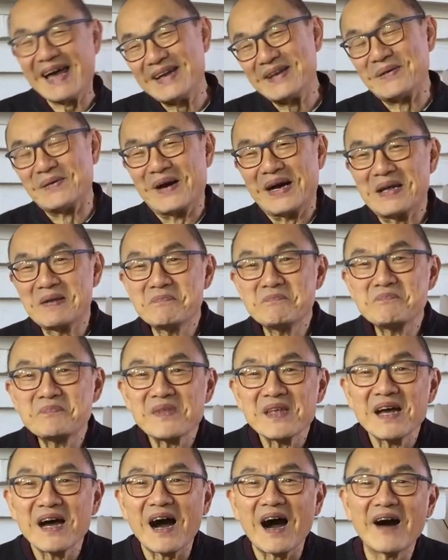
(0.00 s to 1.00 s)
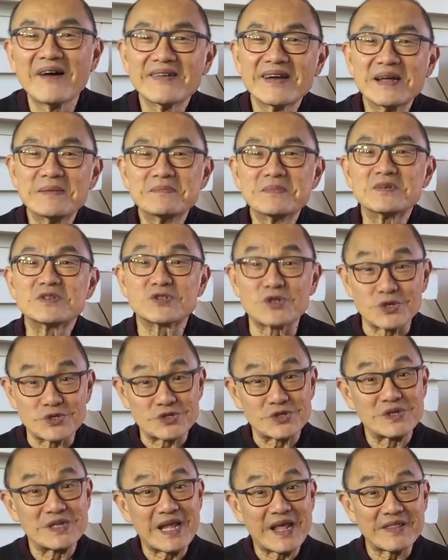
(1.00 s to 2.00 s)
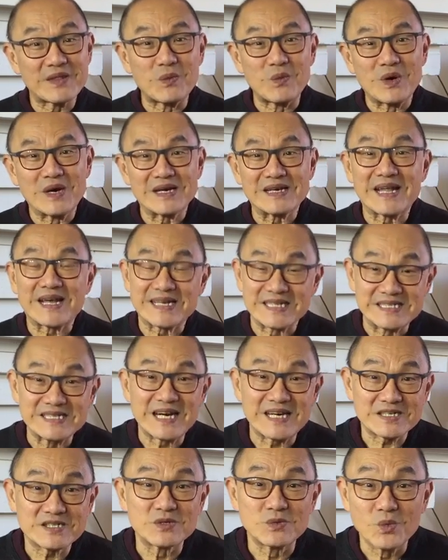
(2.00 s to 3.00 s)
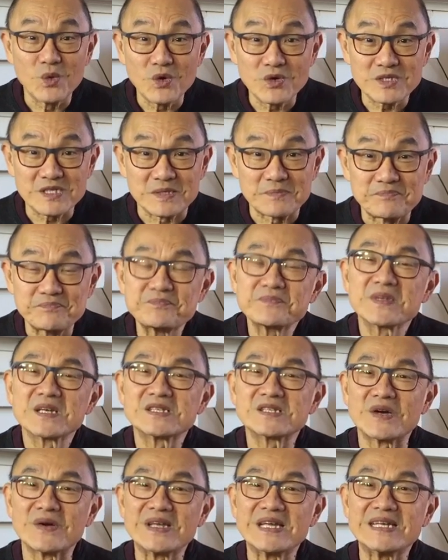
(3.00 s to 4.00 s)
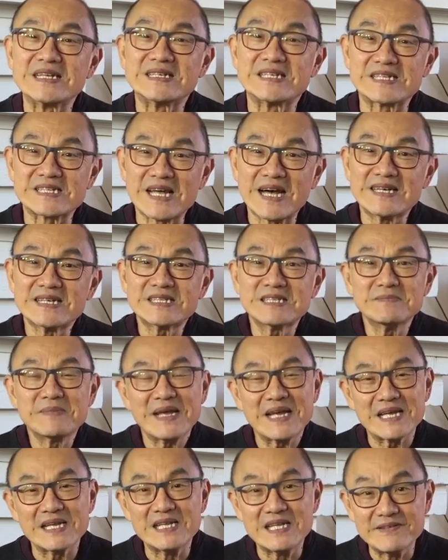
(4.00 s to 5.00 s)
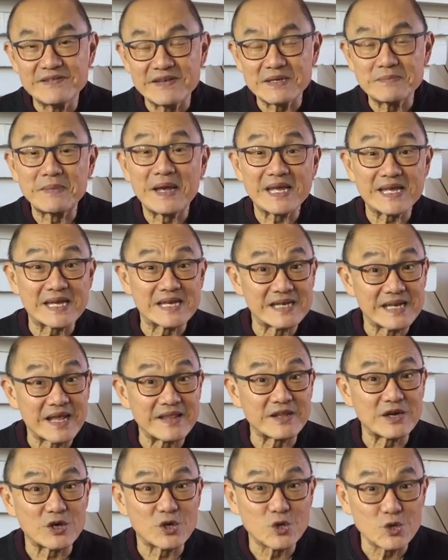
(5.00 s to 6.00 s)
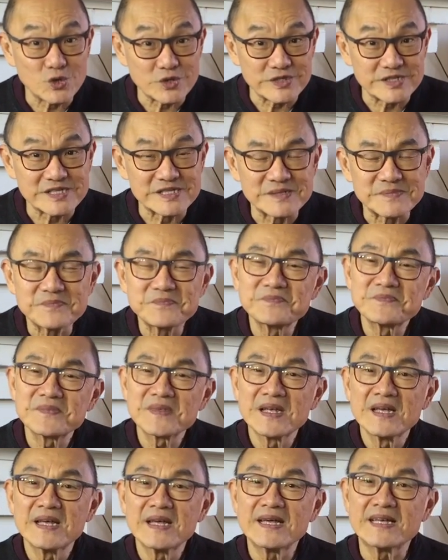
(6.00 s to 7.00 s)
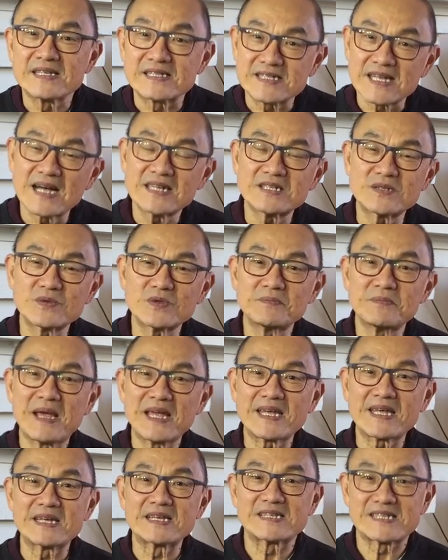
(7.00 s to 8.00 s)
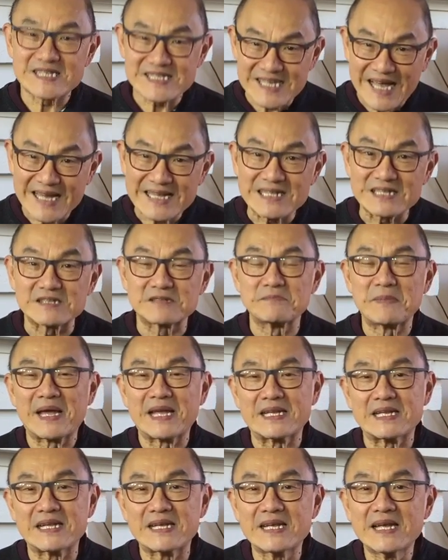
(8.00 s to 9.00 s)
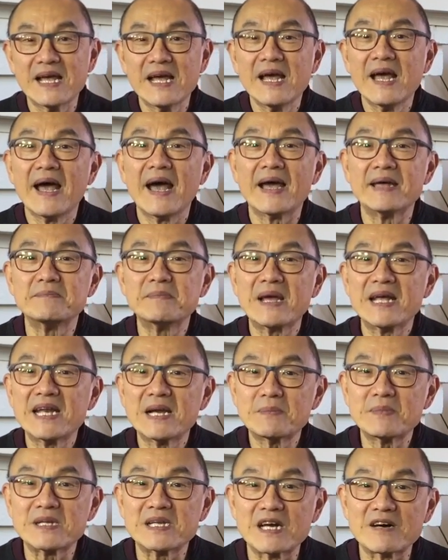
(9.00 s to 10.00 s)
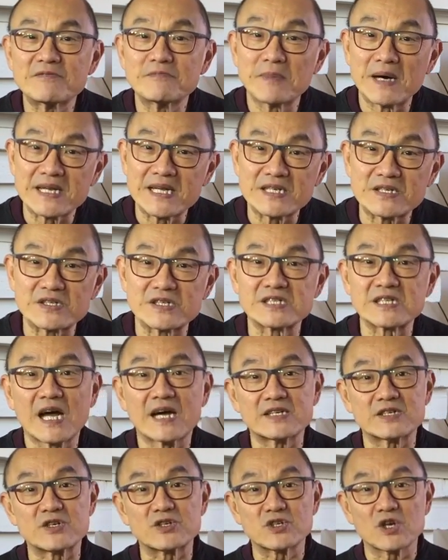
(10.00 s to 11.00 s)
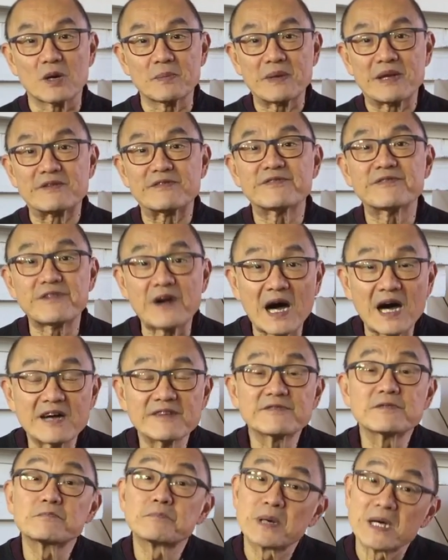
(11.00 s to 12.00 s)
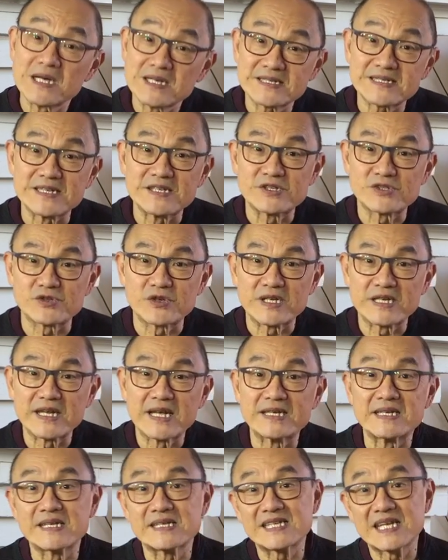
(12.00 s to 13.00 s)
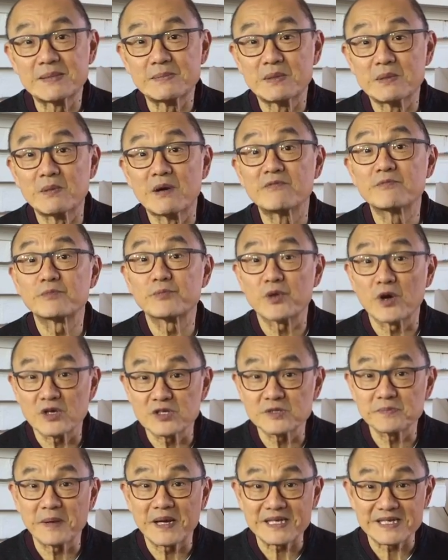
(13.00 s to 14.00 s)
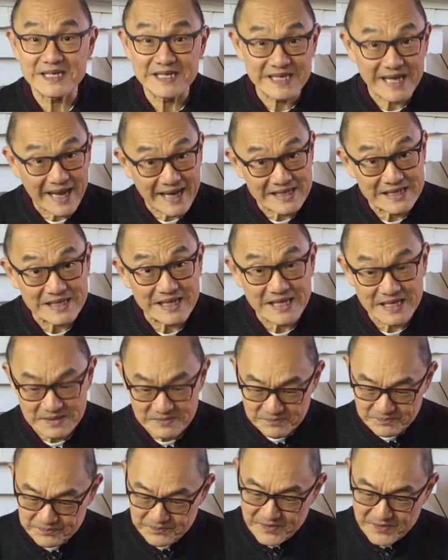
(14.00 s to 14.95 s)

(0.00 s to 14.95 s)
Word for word: anyway, RM took to leather work like a duck to water, so he decided to make a living making leather goods. He started with making saddles mainly and made up enough money to start a shop at 5 Percy Street in the suburb of Prospect in Adelaide.